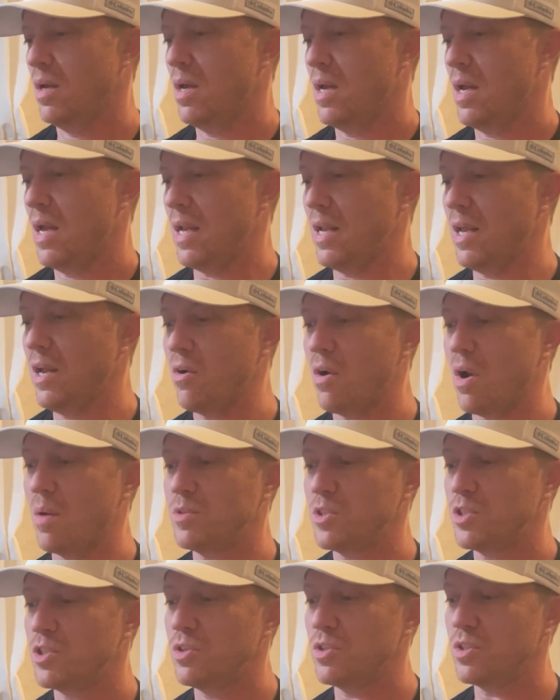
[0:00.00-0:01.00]
and here I'm
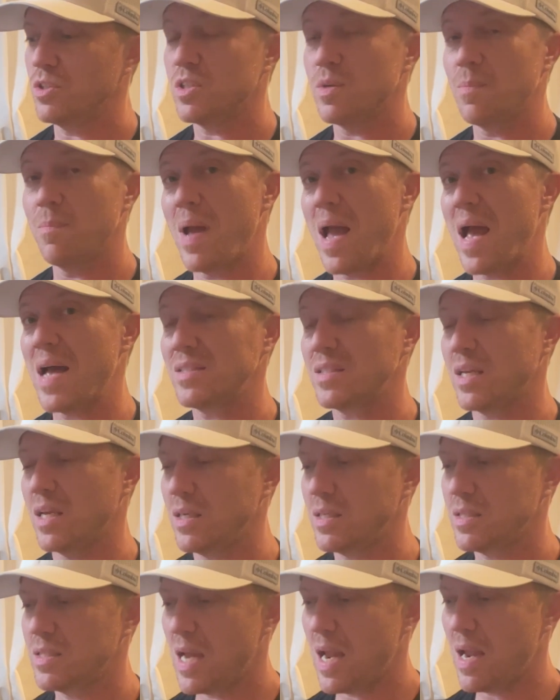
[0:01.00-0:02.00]
just using some
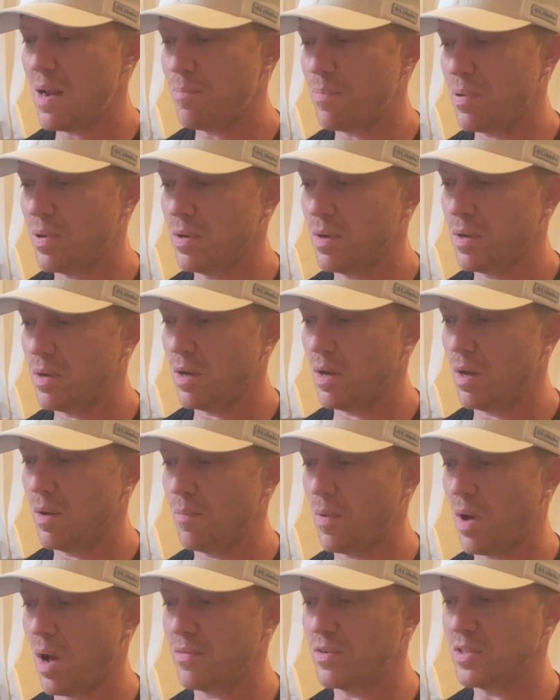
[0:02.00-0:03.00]
masking tape.
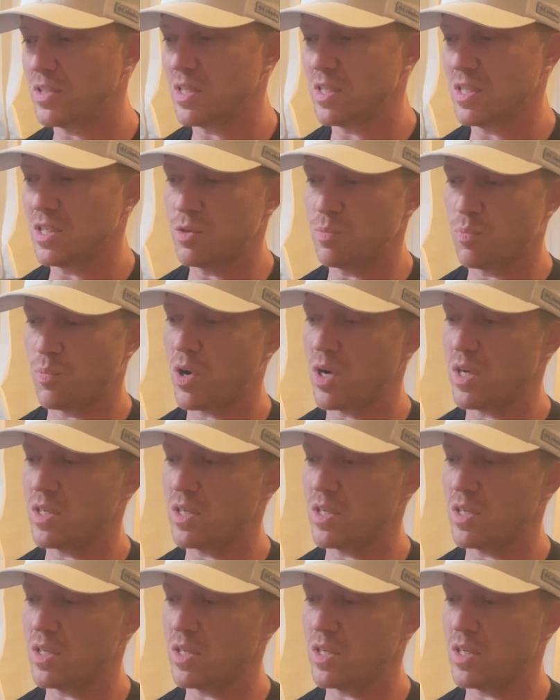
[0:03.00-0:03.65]
Obviously this is pretty